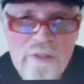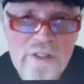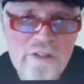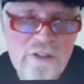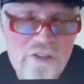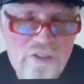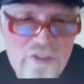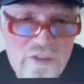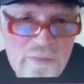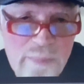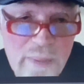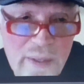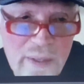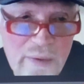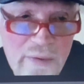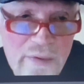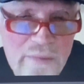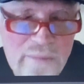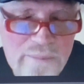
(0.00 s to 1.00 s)
that this is
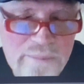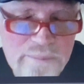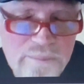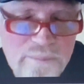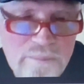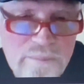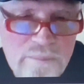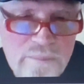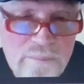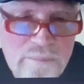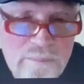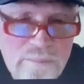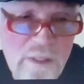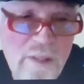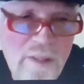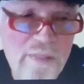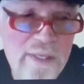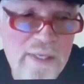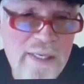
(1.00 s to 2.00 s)
better
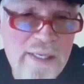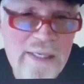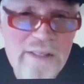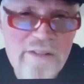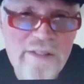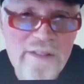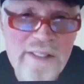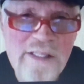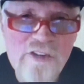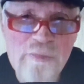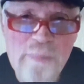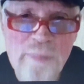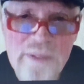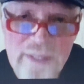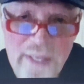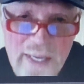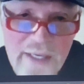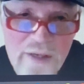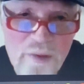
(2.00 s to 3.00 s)
than anything that's
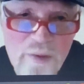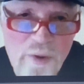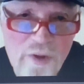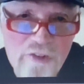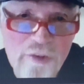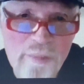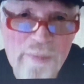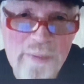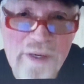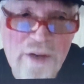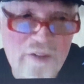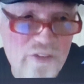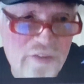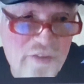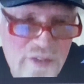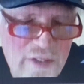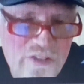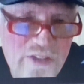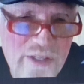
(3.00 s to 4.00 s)
botanical out there because
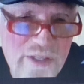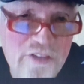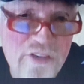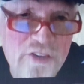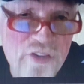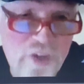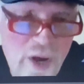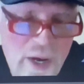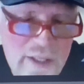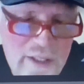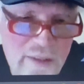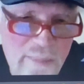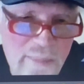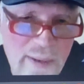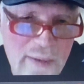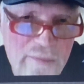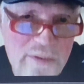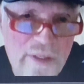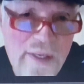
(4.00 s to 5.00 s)
of things I just talked
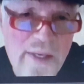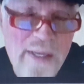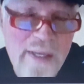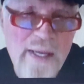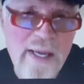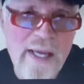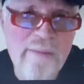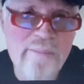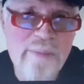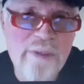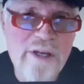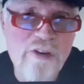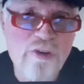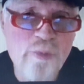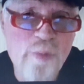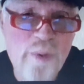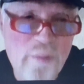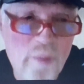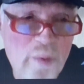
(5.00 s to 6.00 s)
about, and because
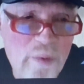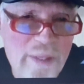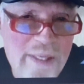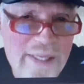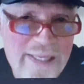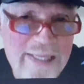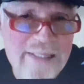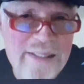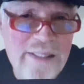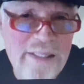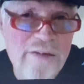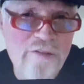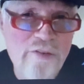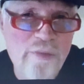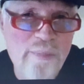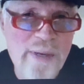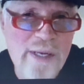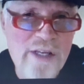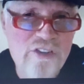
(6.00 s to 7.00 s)
we really get the
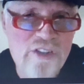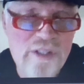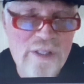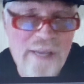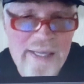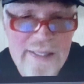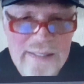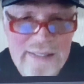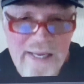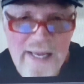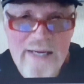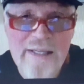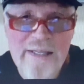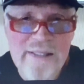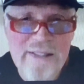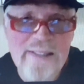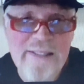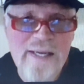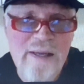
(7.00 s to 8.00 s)
information at the end of
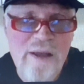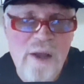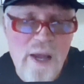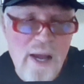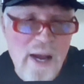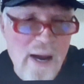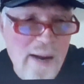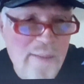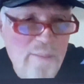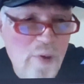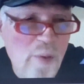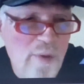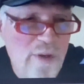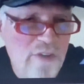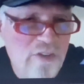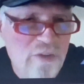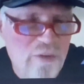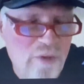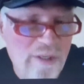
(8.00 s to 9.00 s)
the day. I'm
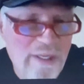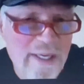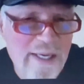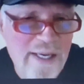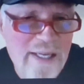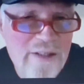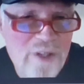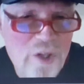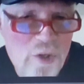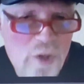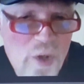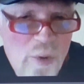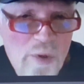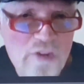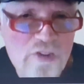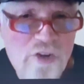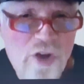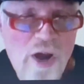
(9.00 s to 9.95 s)
always looking at the lowest